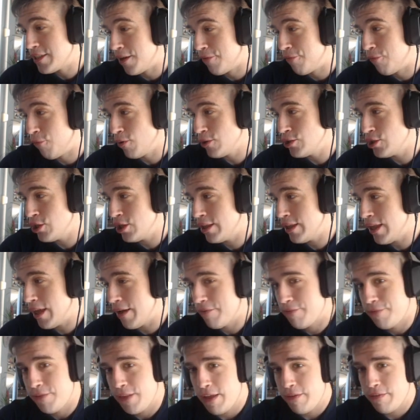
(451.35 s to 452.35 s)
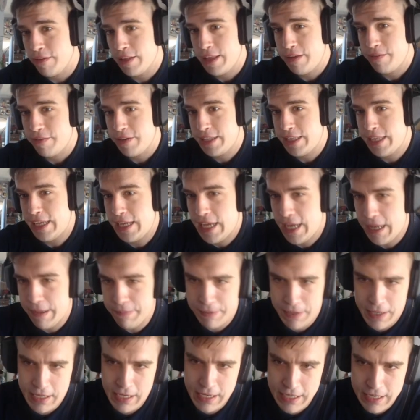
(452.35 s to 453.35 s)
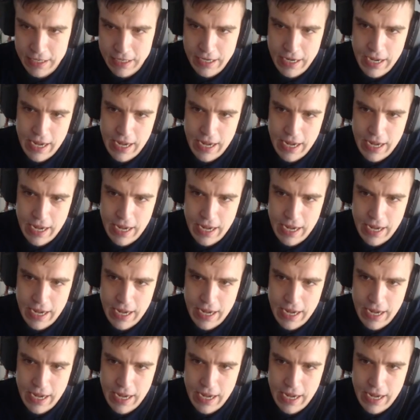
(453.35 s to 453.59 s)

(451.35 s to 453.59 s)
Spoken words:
Unfortunately, I've leveled everything up here,